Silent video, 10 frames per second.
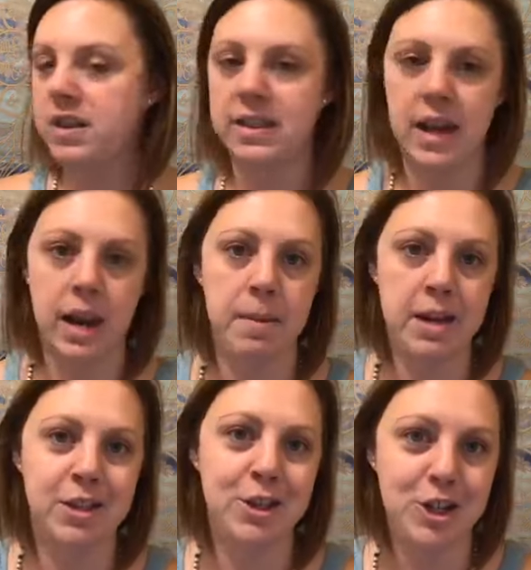the same
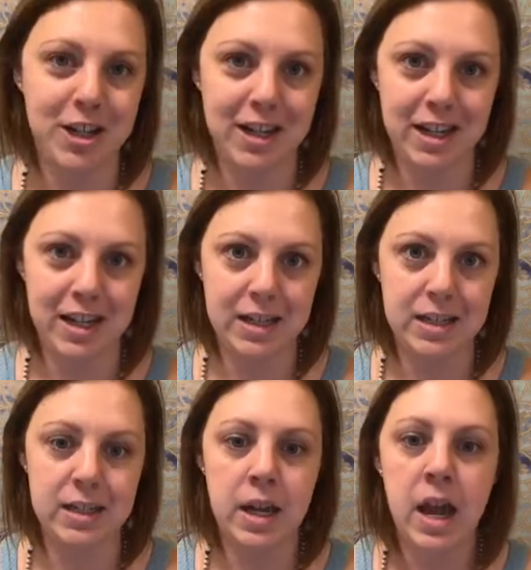as the gene
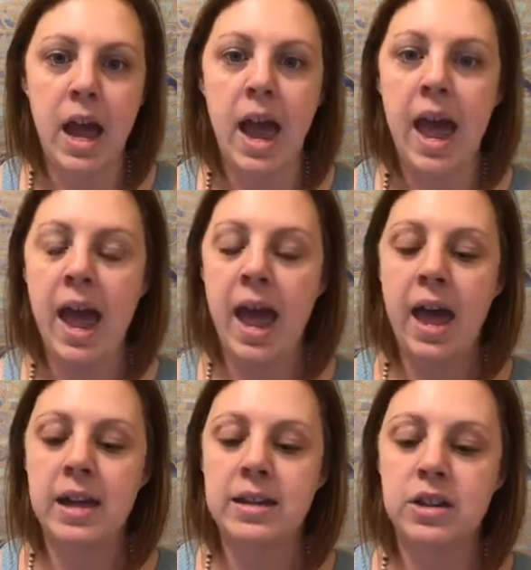keys.
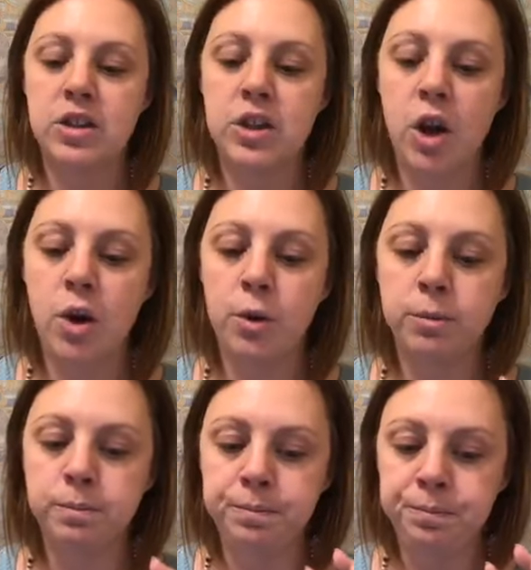And
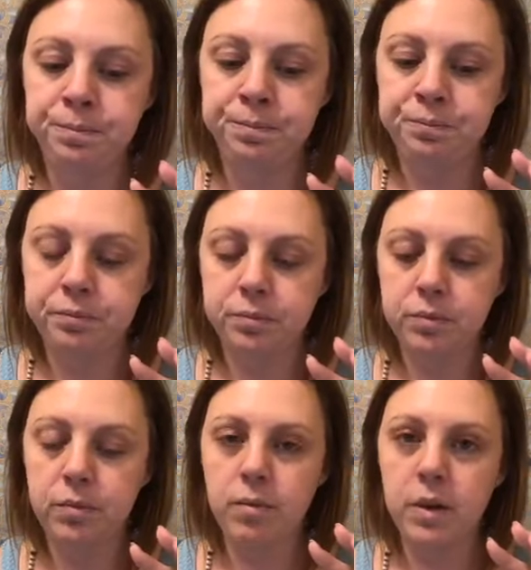so
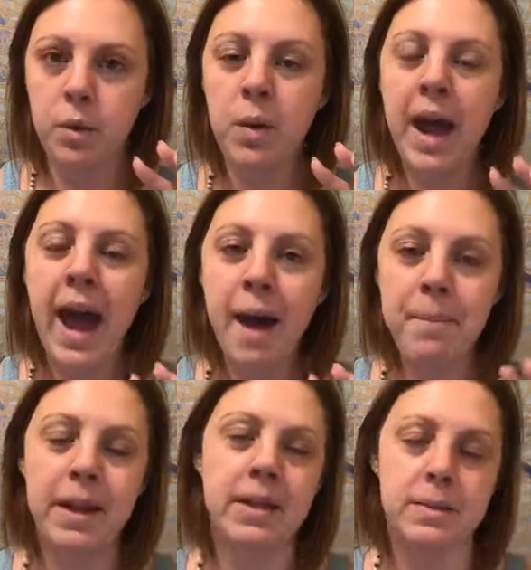what
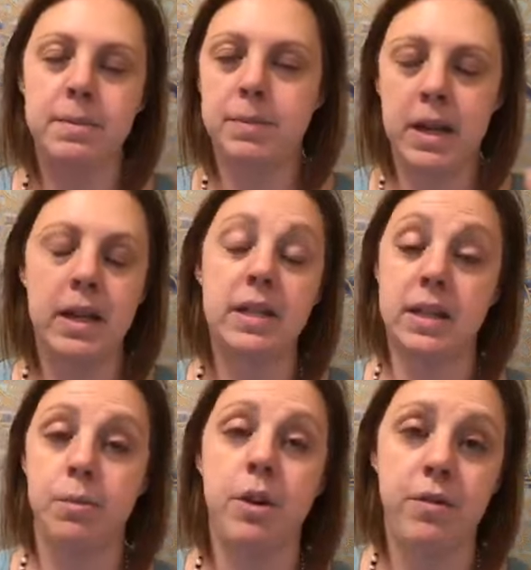happened in the
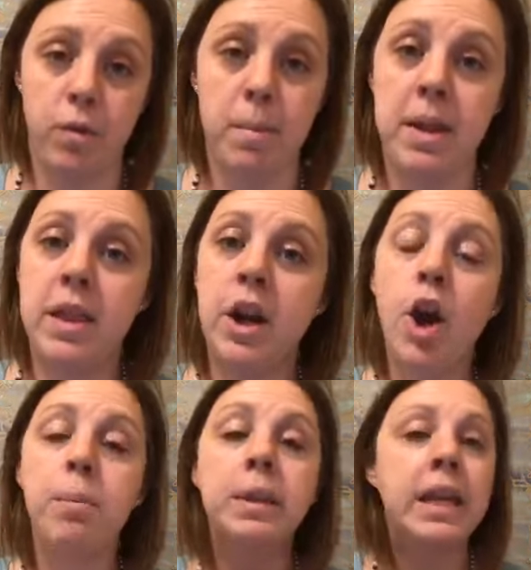summary form, and there
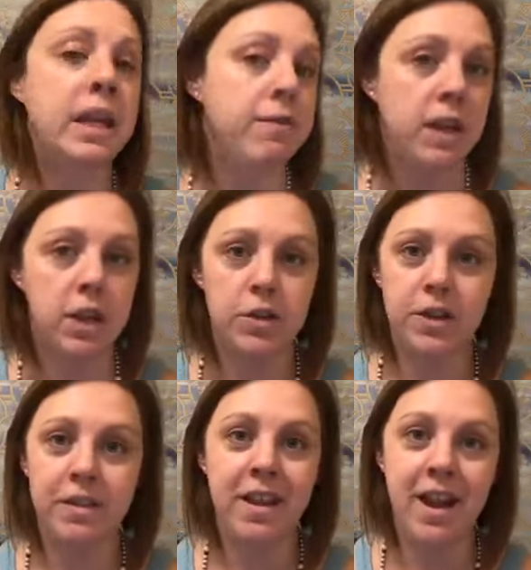are plenty of videos
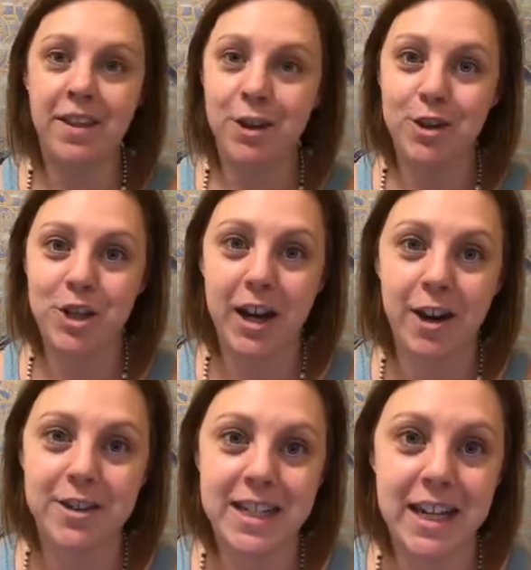online that you can check
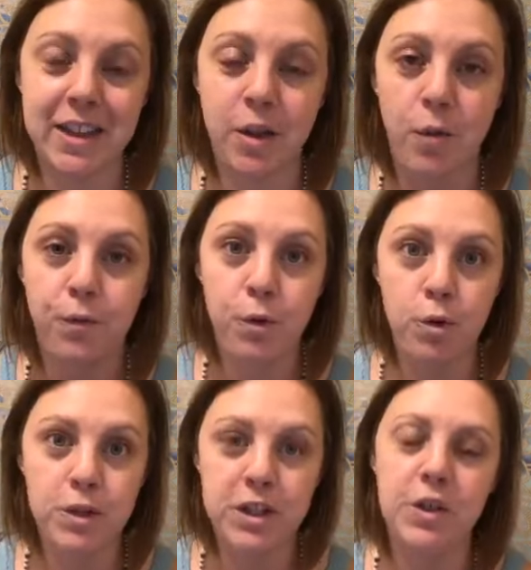out to get the
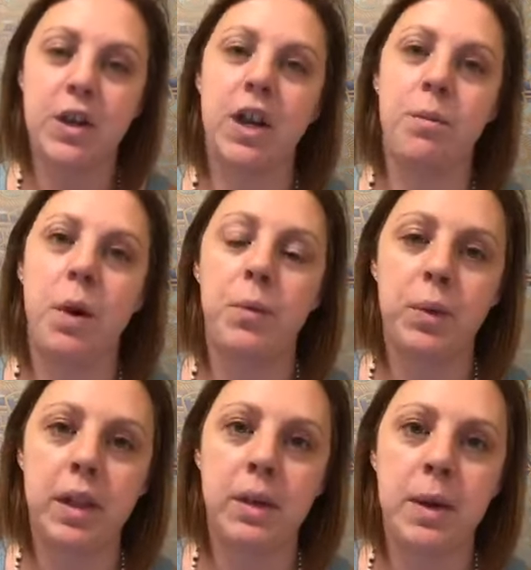full story on what
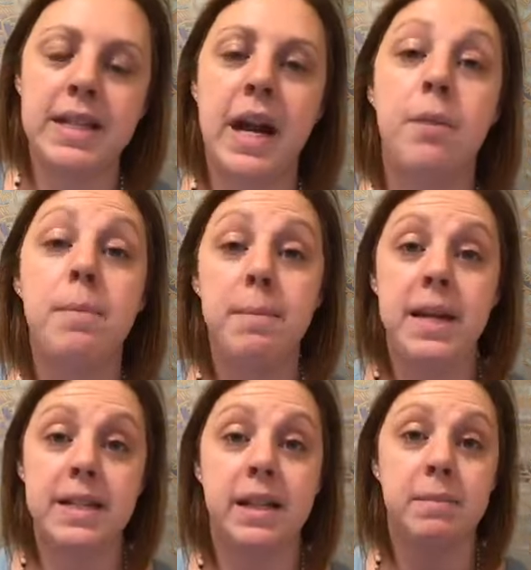really went down, but
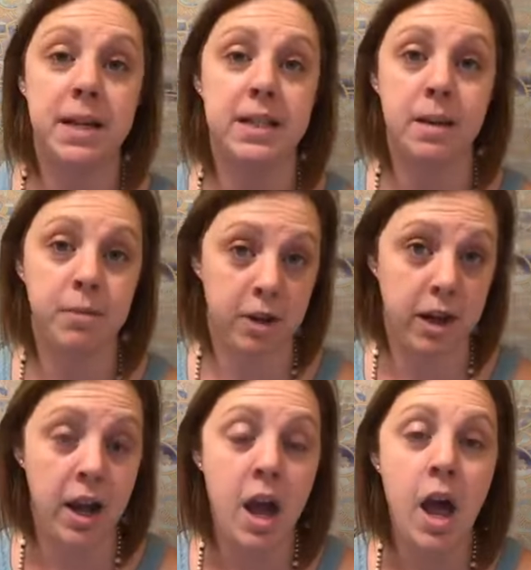basically my summary